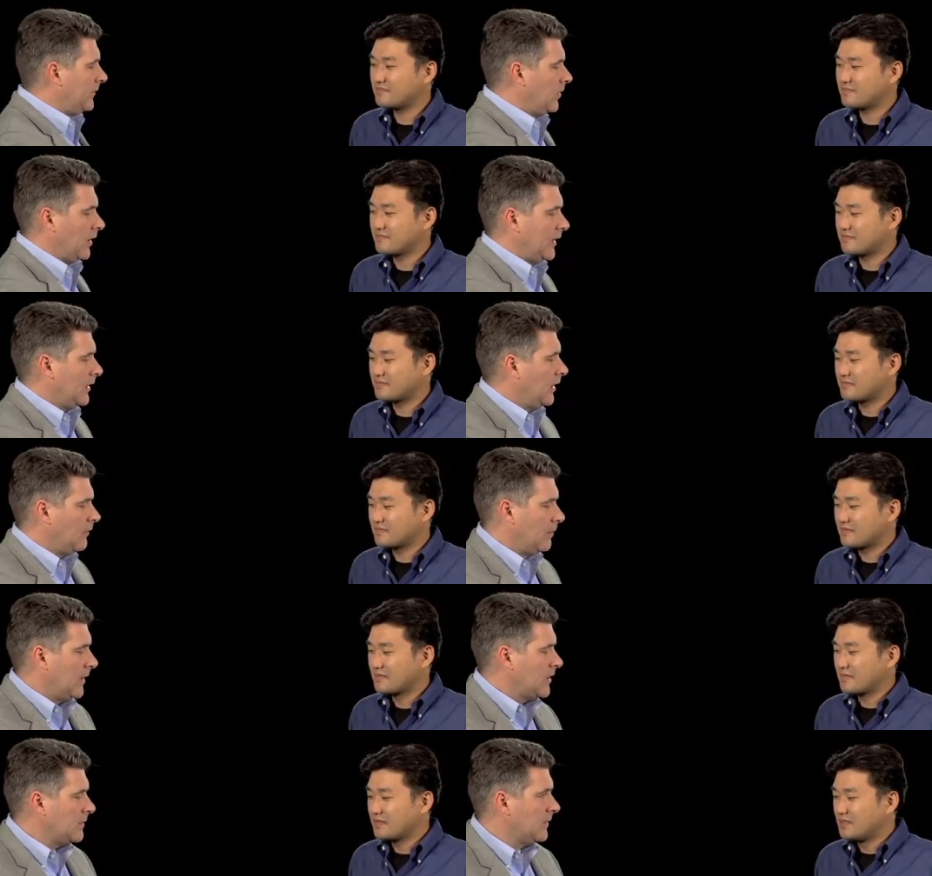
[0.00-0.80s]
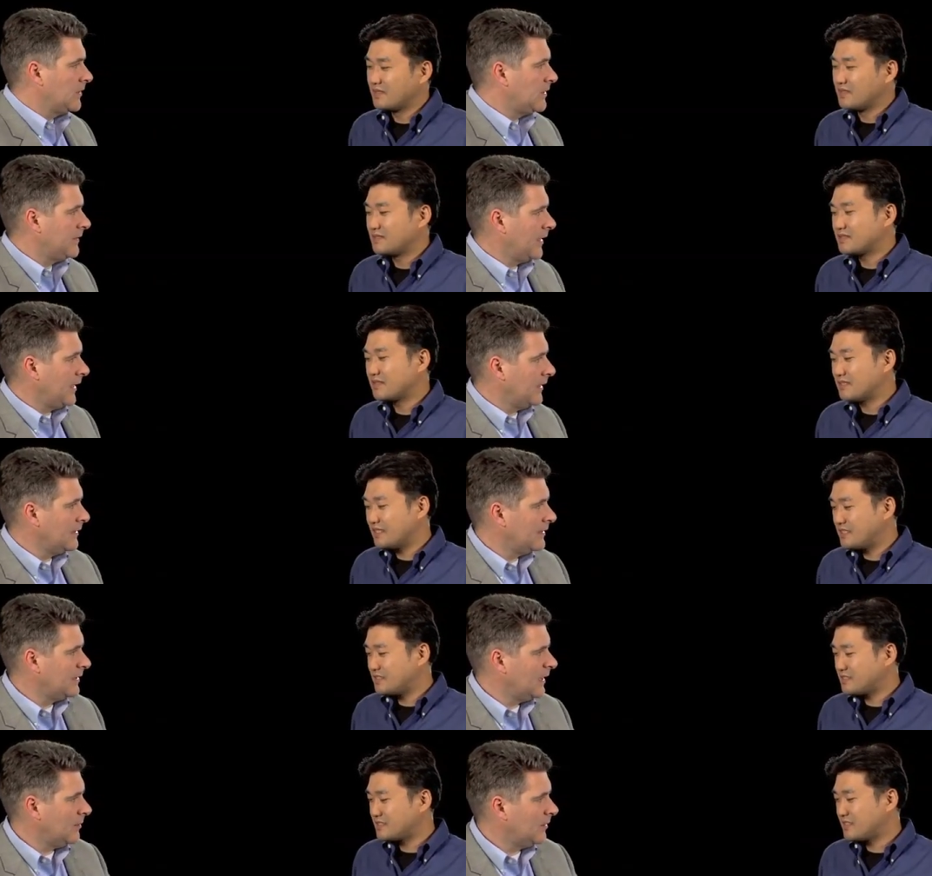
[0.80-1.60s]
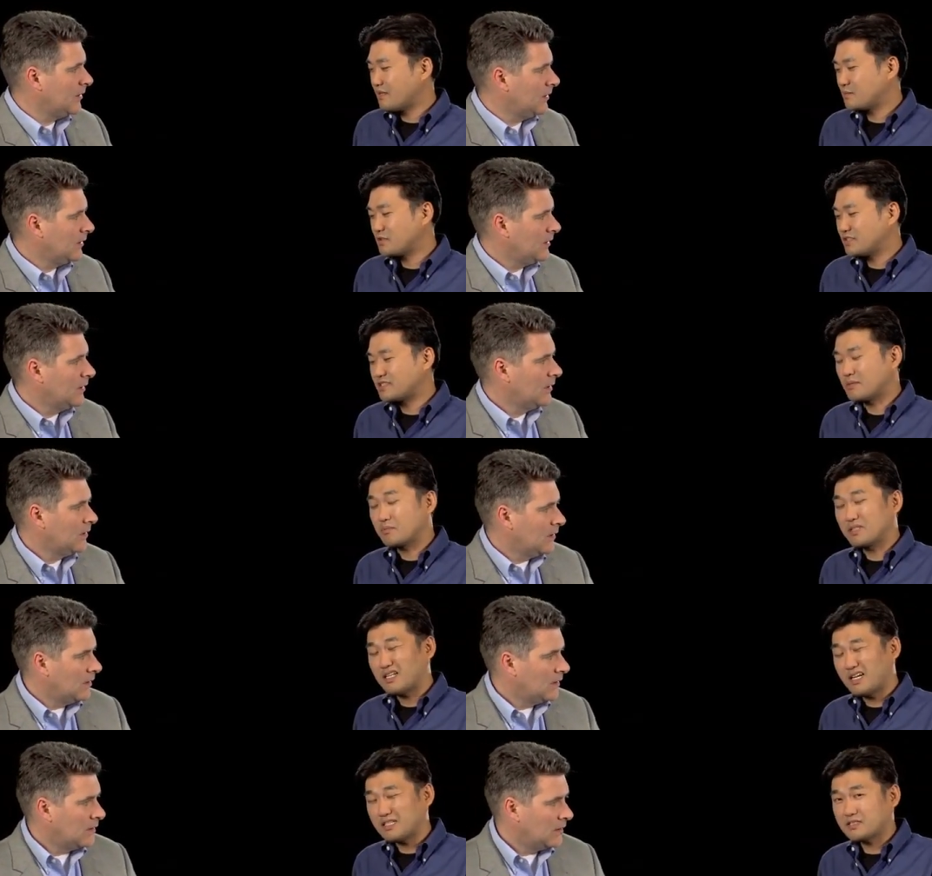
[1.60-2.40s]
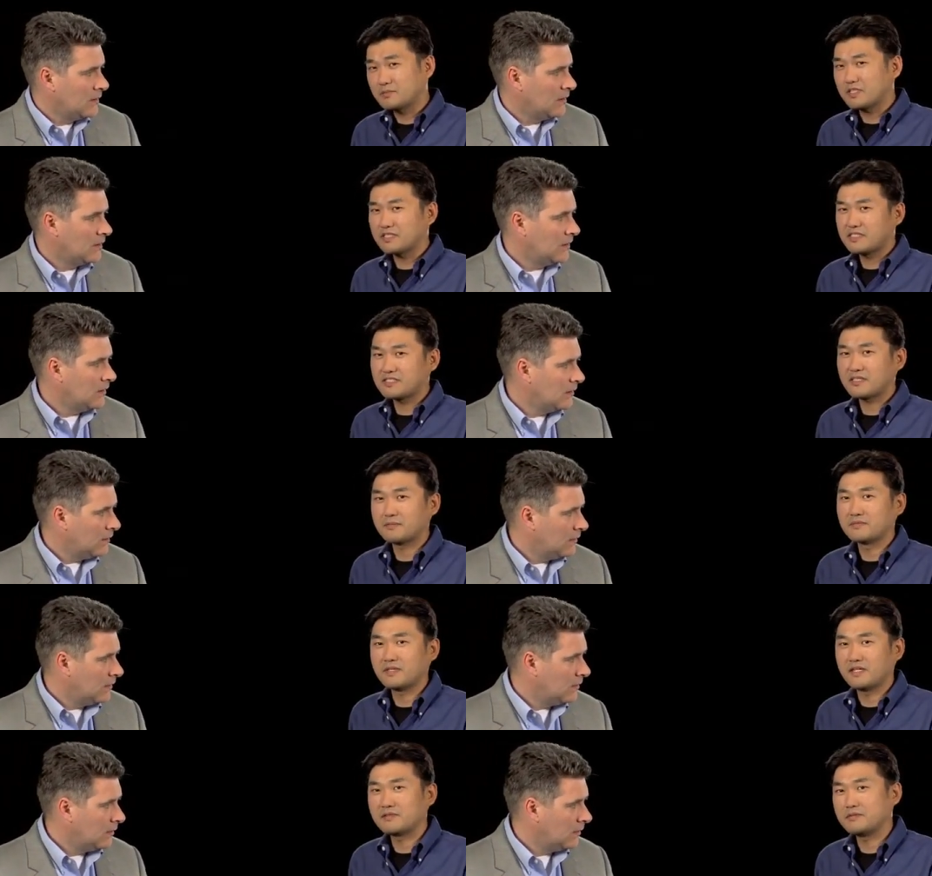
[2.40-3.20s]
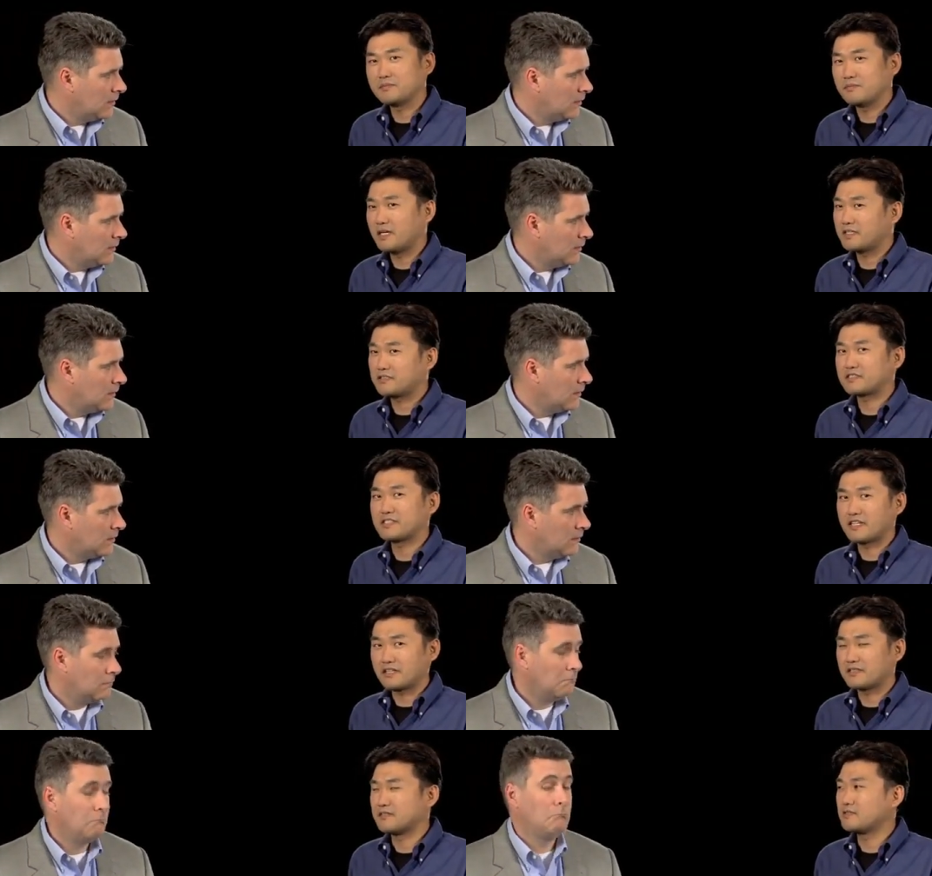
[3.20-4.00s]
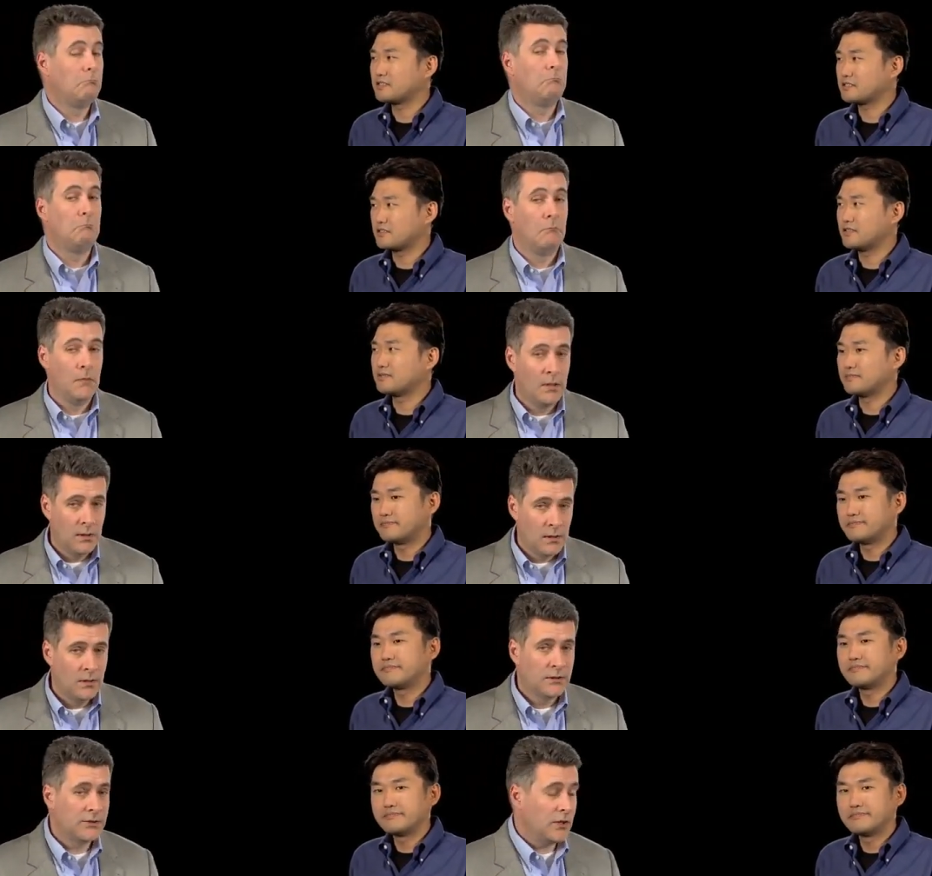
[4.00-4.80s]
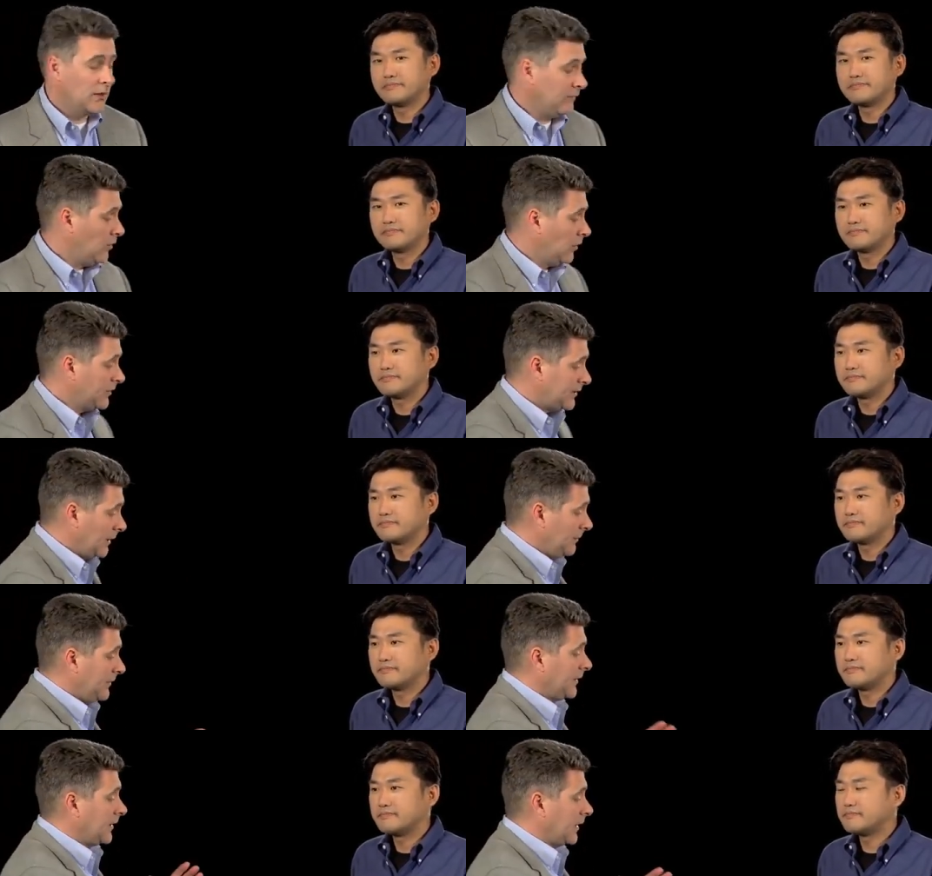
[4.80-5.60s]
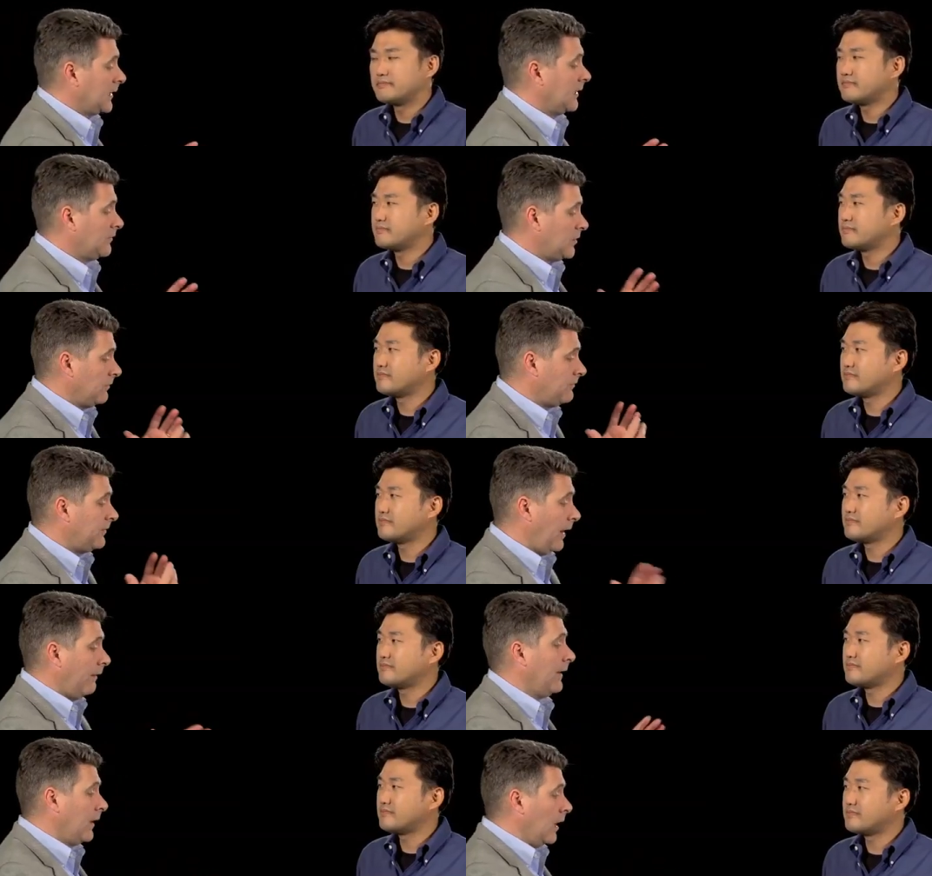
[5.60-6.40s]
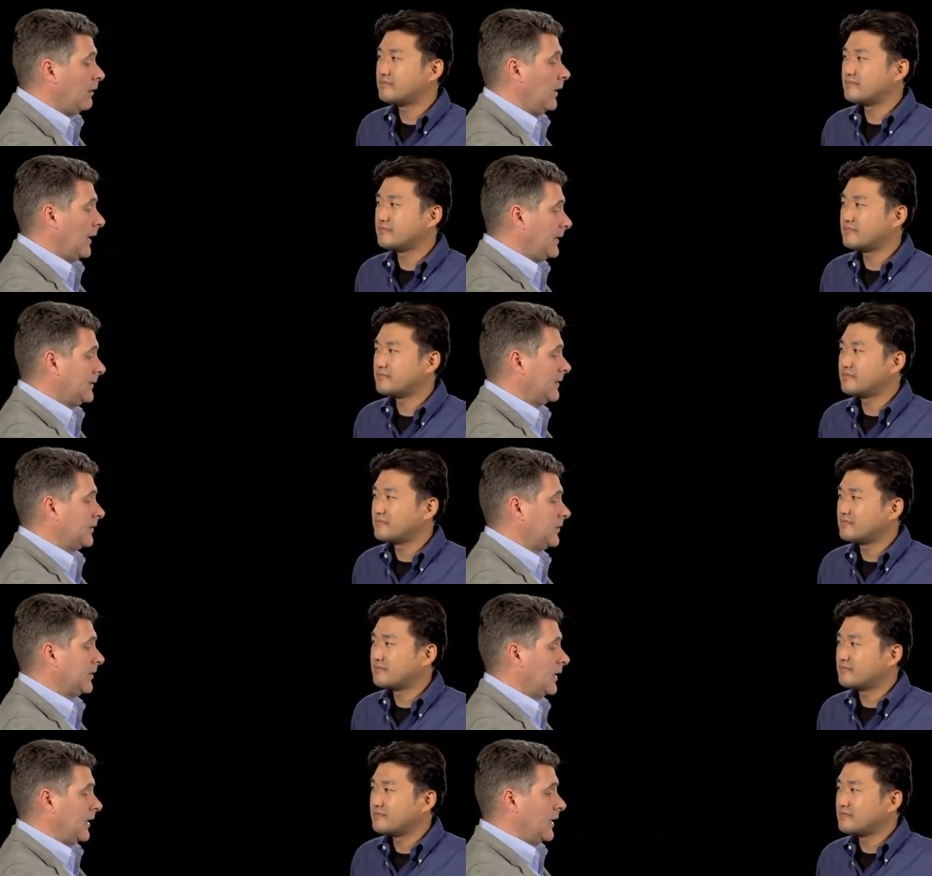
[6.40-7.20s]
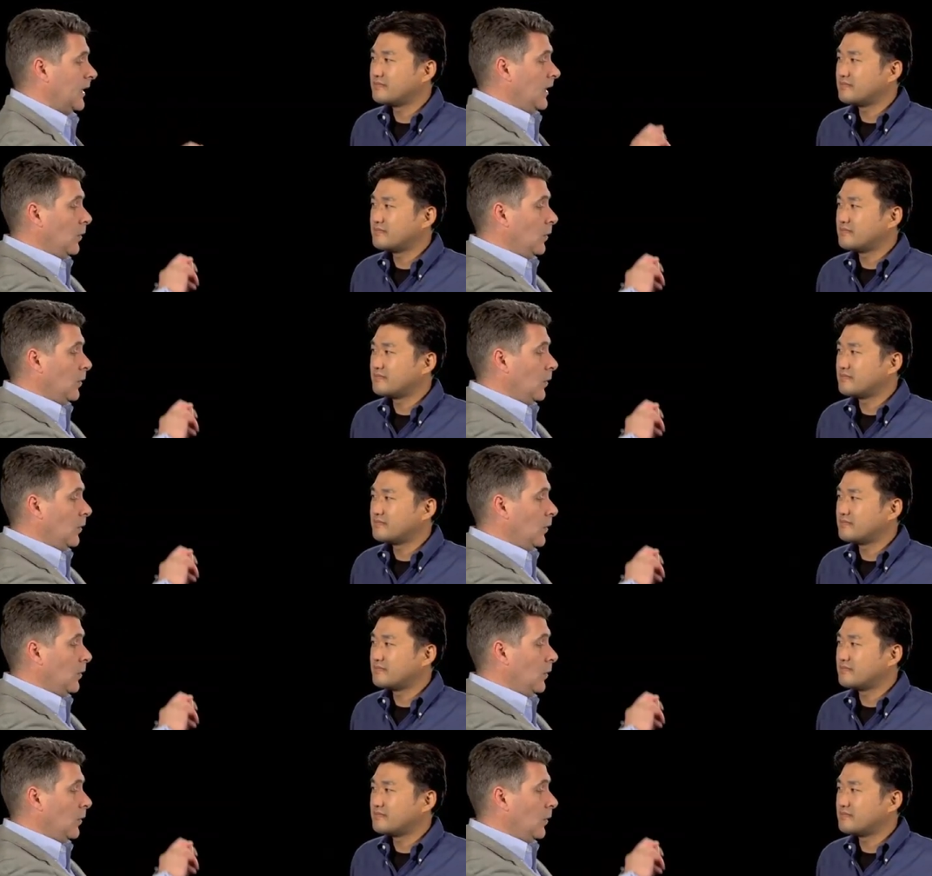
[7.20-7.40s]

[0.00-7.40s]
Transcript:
Speaker 1: Have you got any kind of measurements of the, the latency? The latency
Speaker 2: number? number is approximately 700 microsecond or so.
Speaker 1: So you've got something that gives you very low latency